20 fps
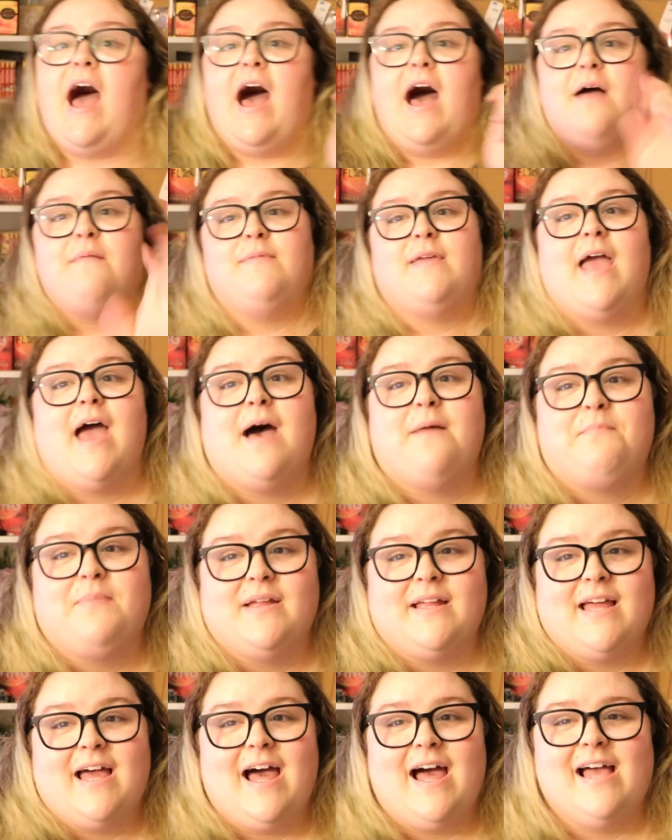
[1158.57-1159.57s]
I'm
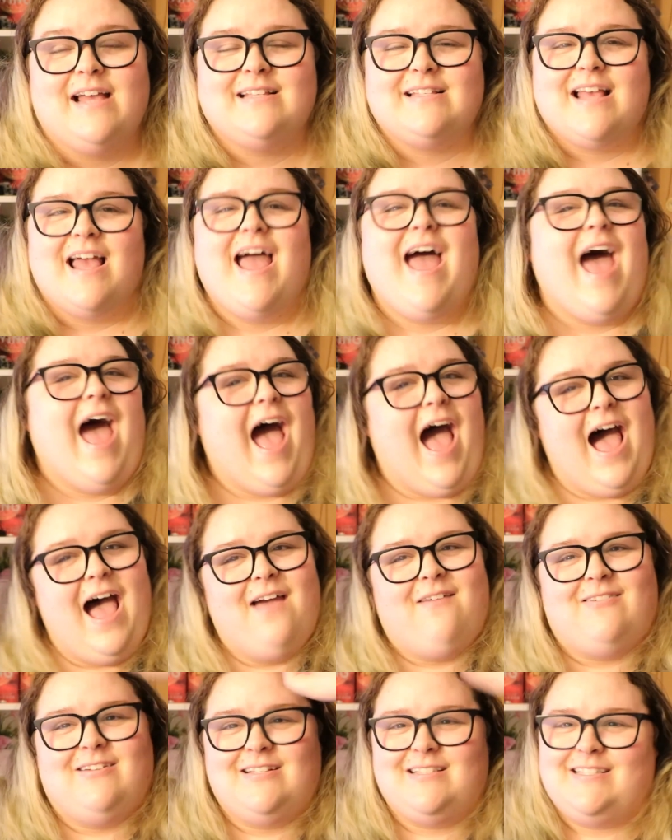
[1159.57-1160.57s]
yapping, guys.
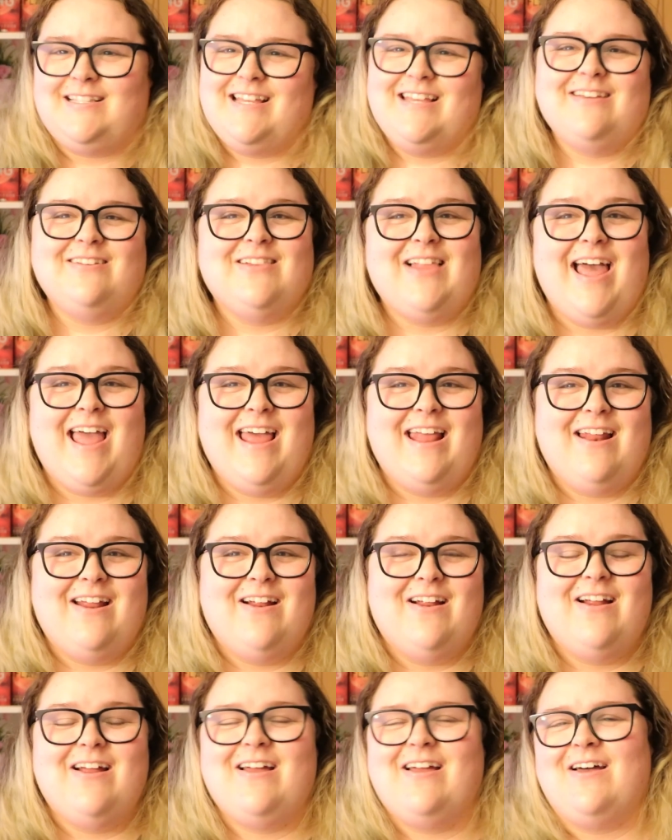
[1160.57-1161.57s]
I will see you
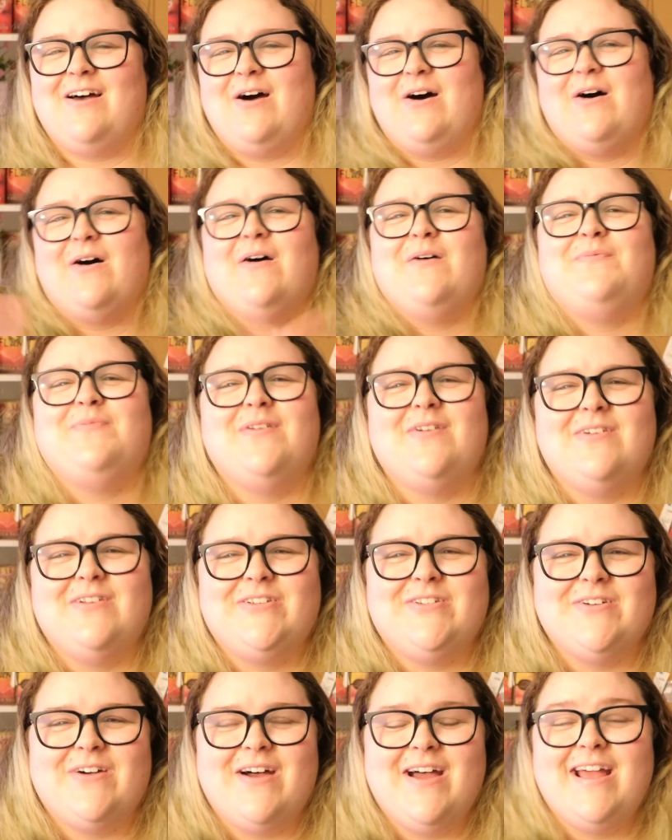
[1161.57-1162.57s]
later. Hope you
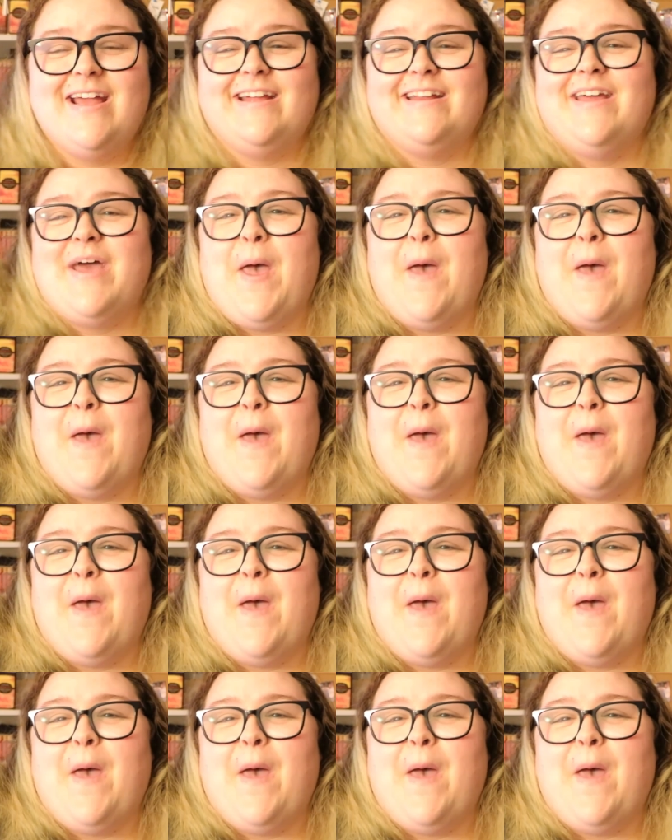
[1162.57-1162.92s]
enjoyed.